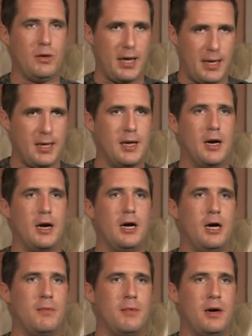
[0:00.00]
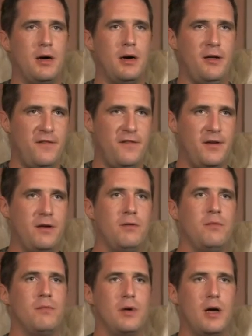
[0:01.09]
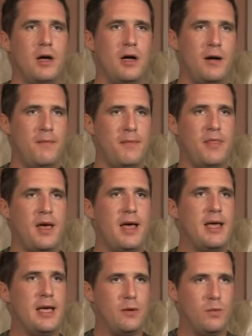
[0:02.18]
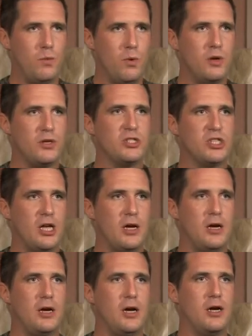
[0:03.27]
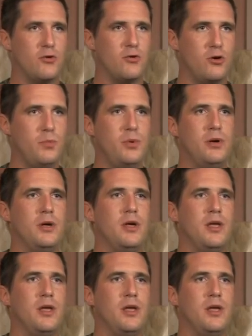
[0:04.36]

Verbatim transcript: Okay, um, I feel um, that it was uh, a group